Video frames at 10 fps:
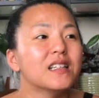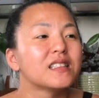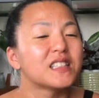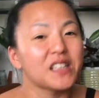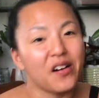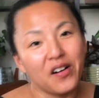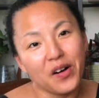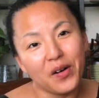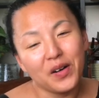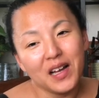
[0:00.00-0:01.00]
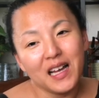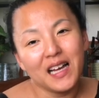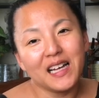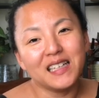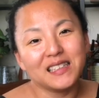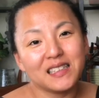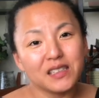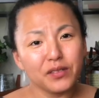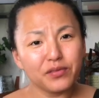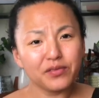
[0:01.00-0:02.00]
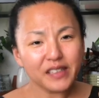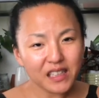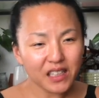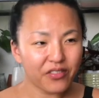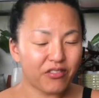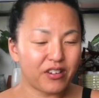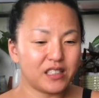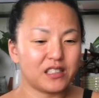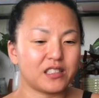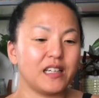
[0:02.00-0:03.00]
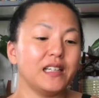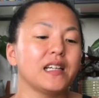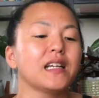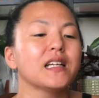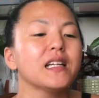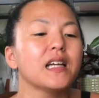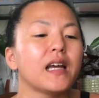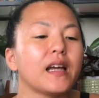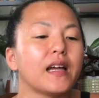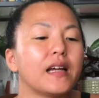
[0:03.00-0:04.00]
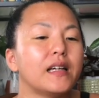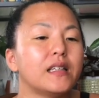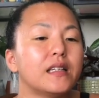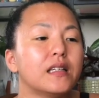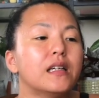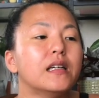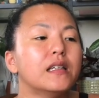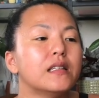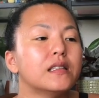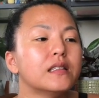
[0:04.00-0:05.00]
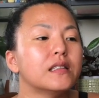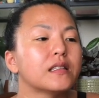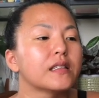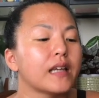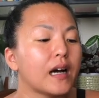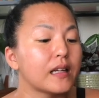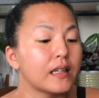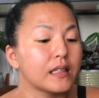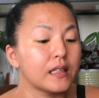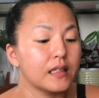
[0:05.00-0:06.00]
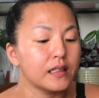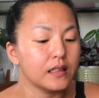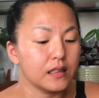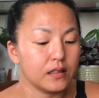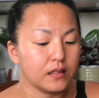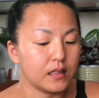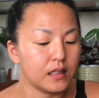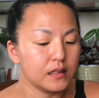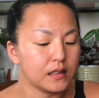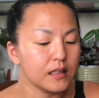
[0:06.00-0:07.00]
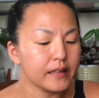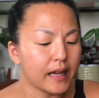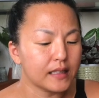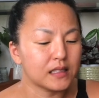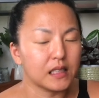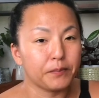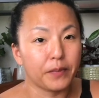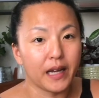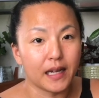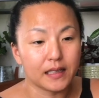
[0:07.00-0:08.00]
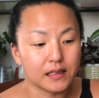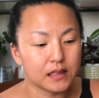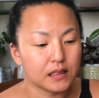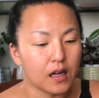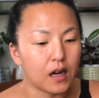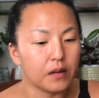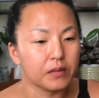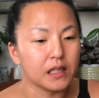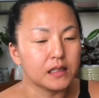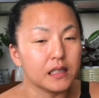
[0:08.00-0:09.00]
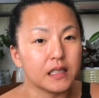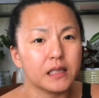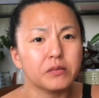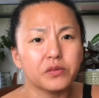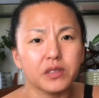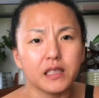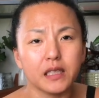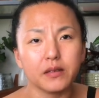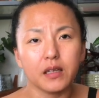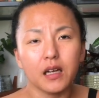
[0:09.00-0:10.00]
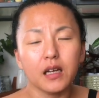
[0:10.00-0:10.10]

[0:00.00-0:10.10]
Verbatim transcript: So it's really frustrating. And yeah, like it's a nasty pest because it gets really